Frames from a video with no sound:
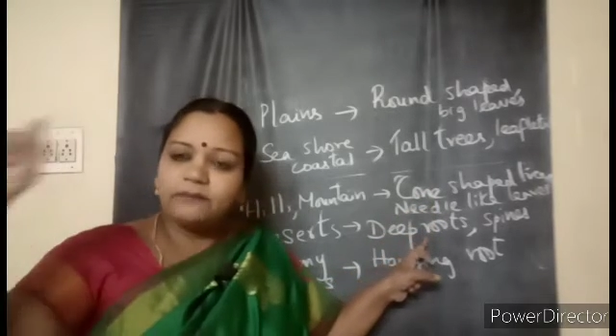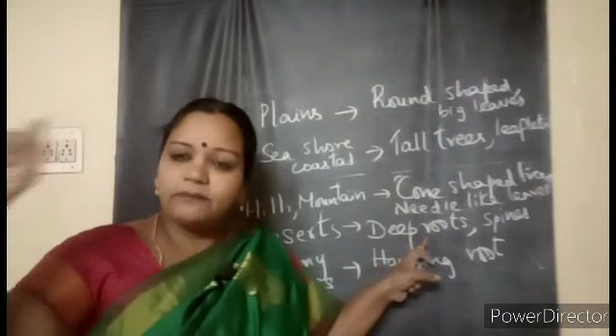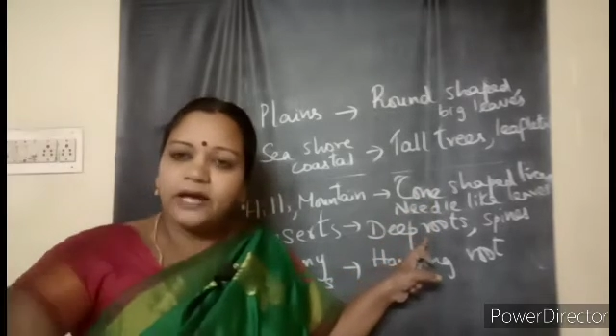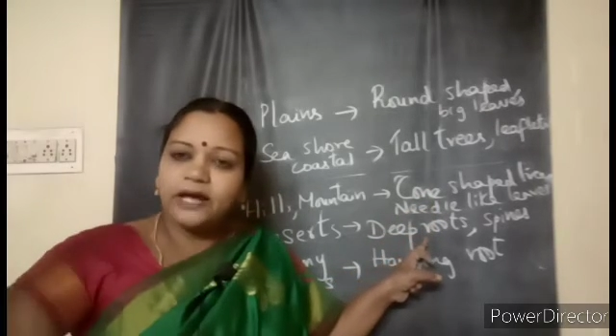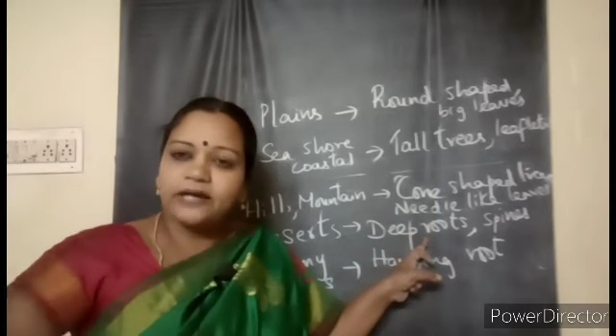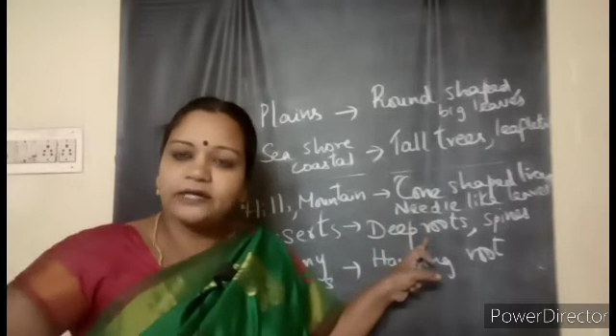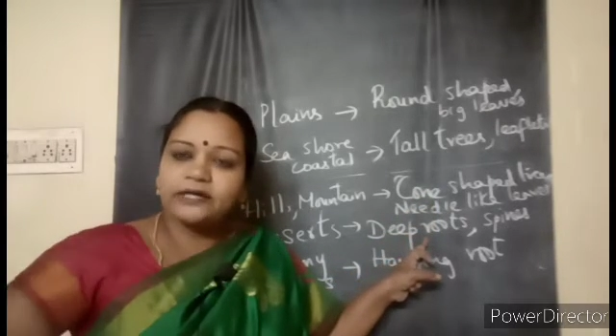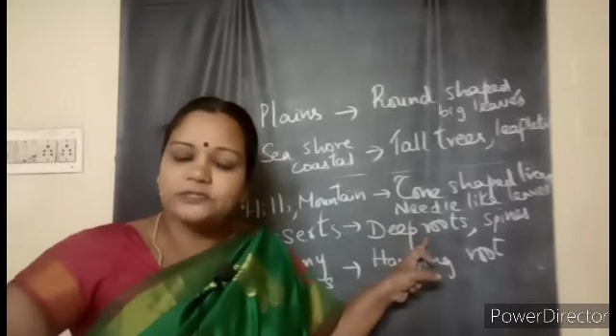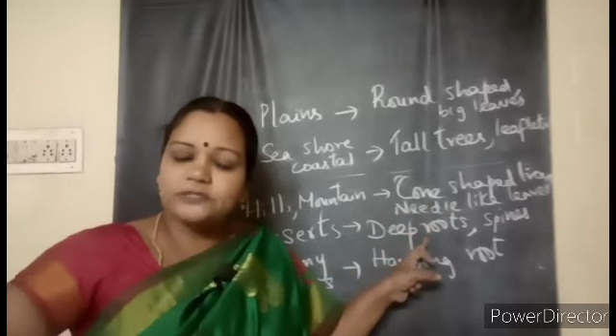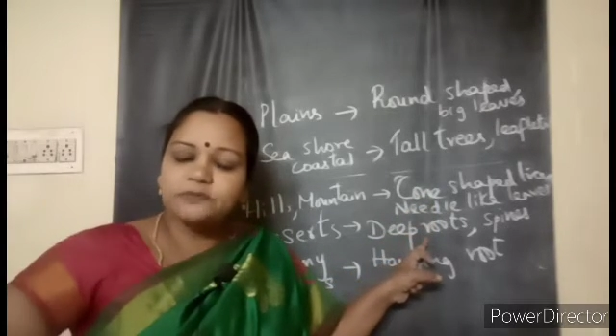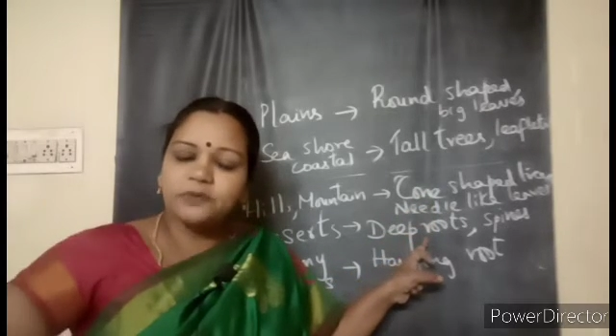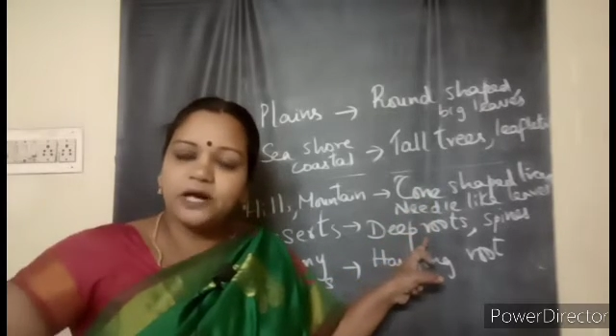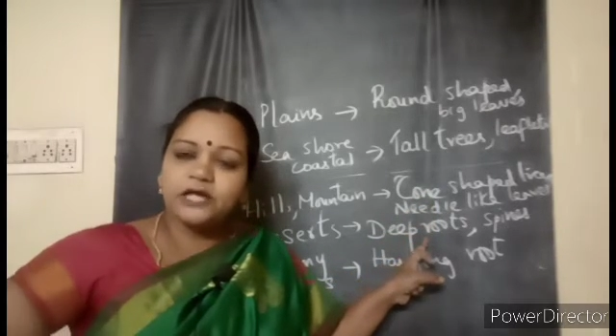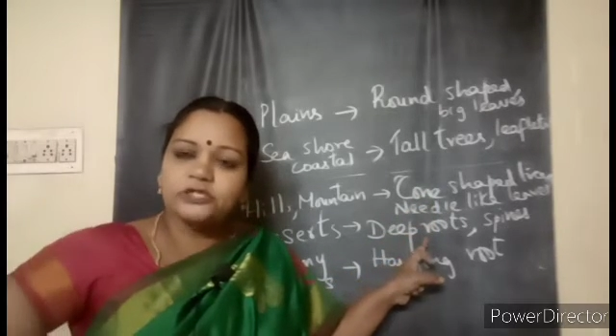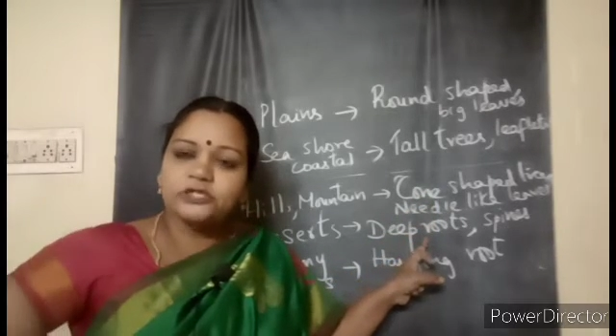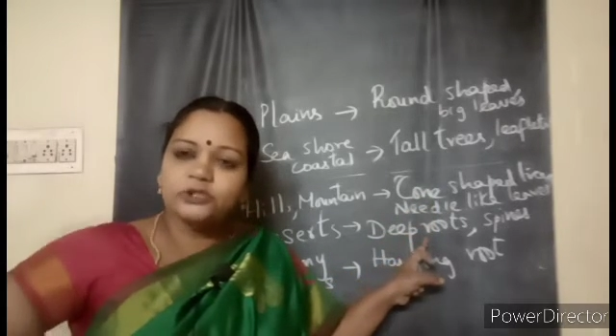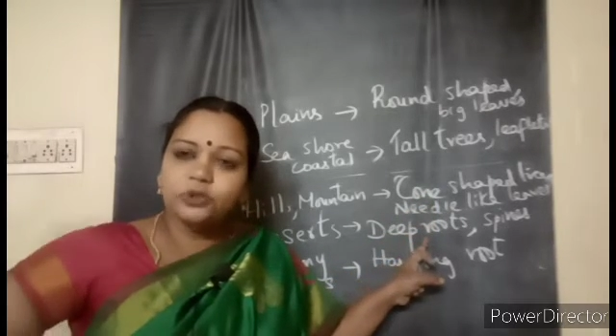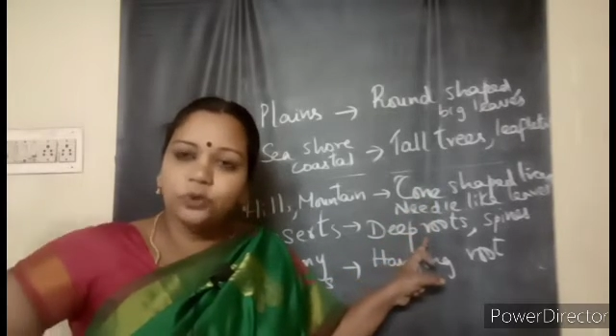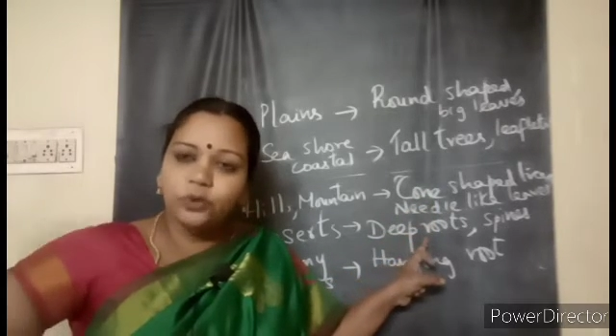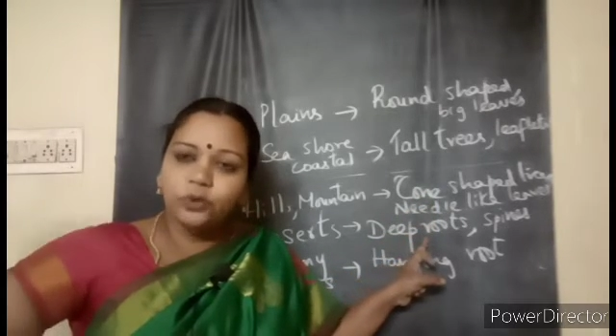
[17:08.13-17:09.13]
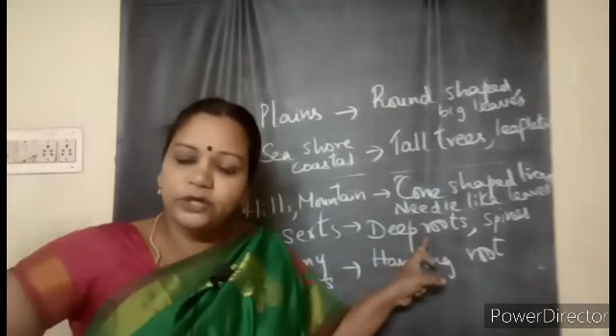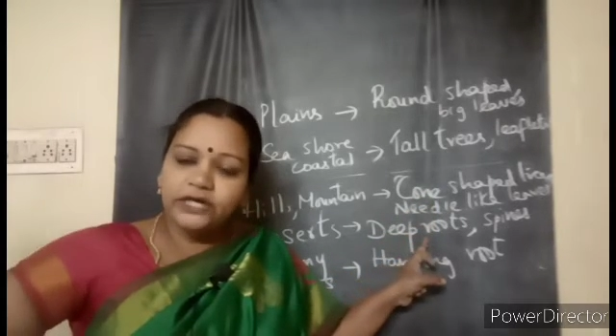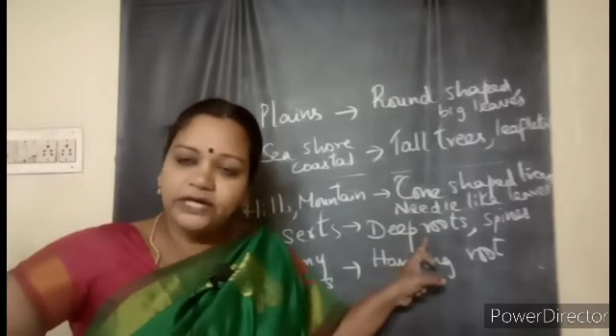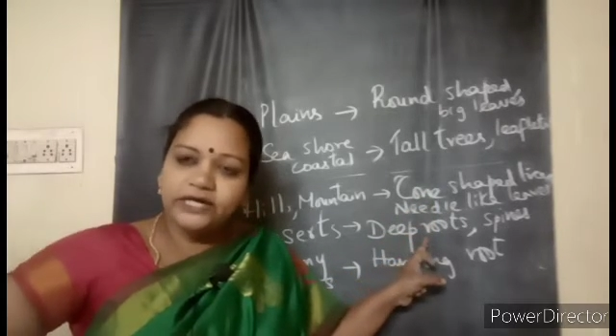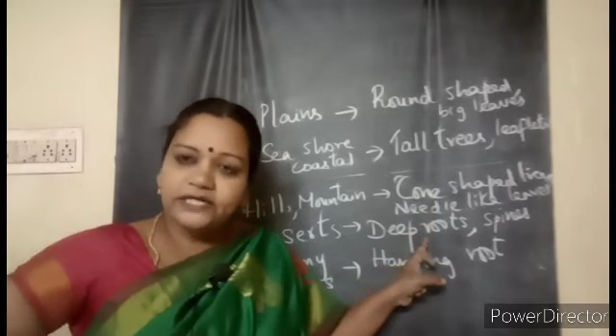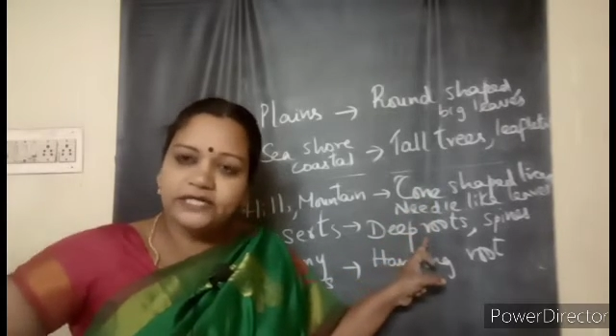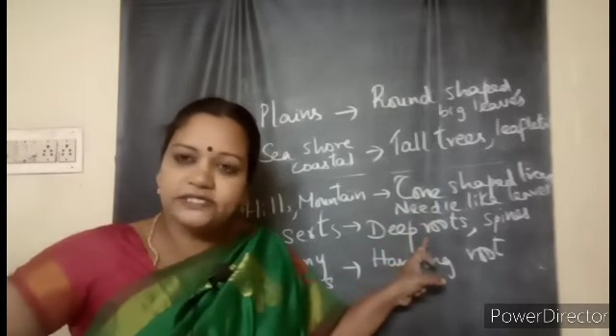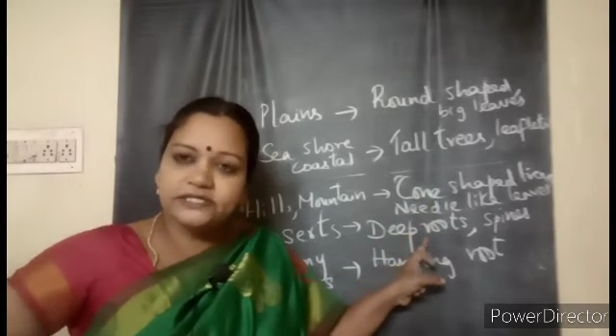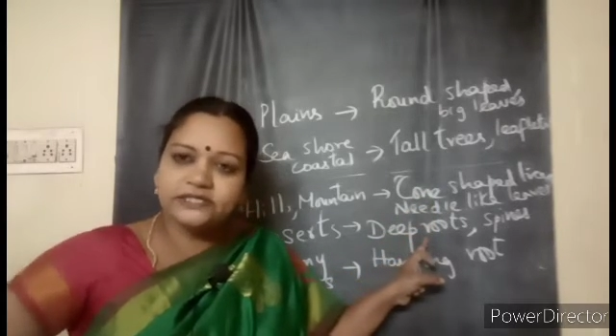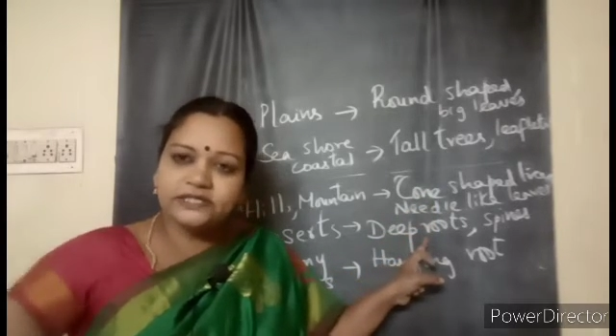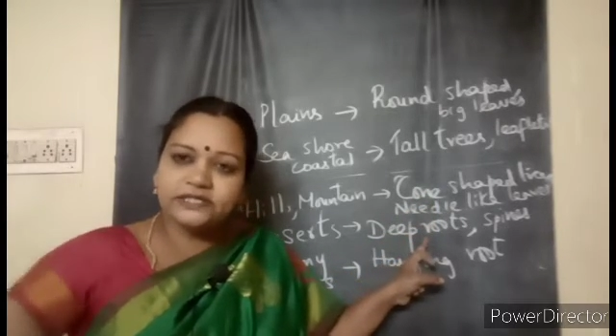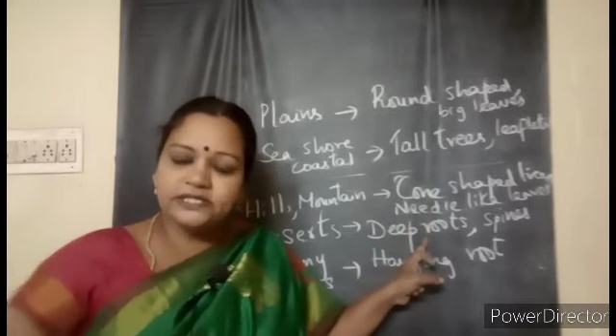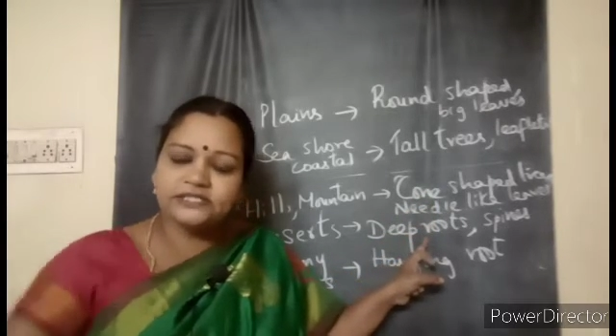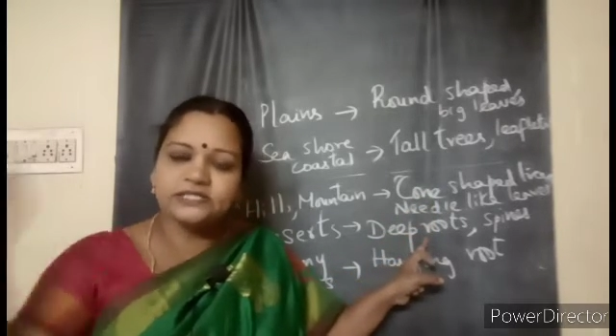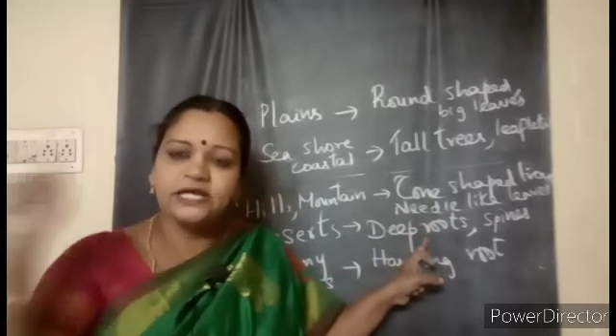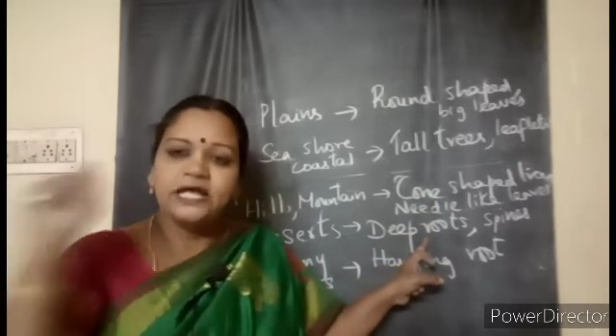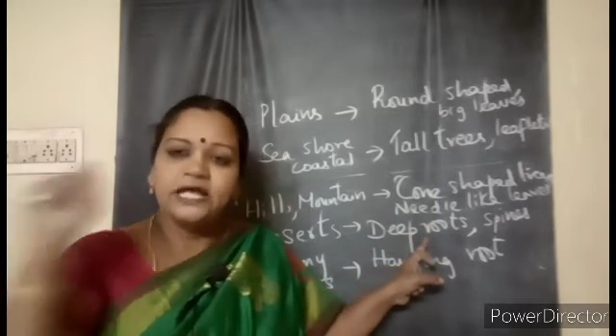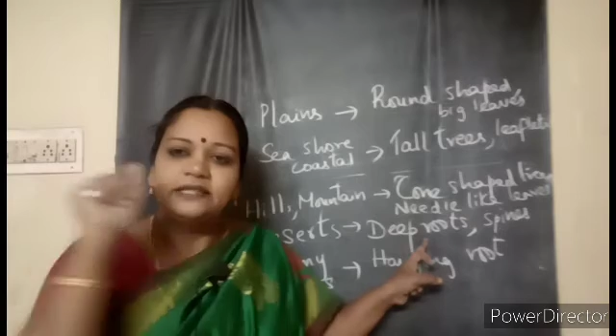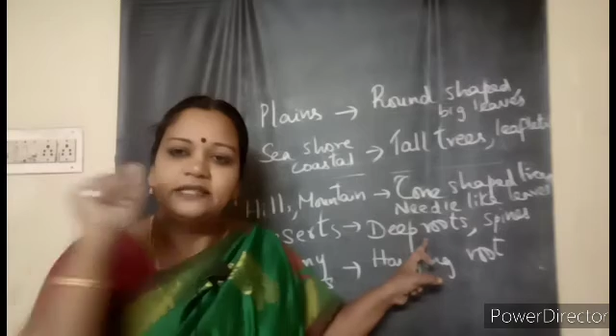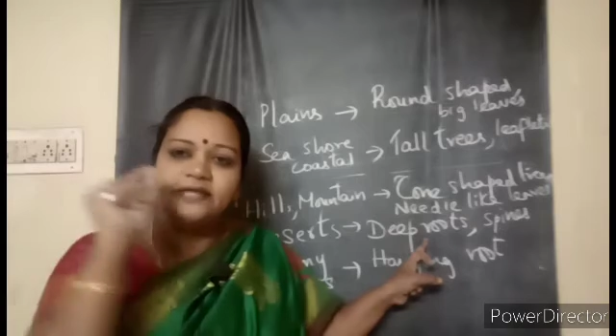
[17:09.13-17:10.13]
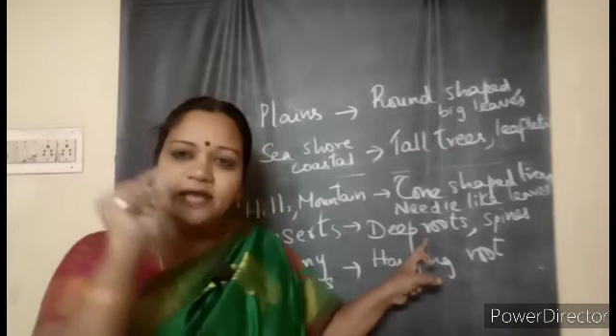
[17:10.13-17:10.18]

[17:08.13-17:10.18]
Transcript: Cactus plants grow in deserts.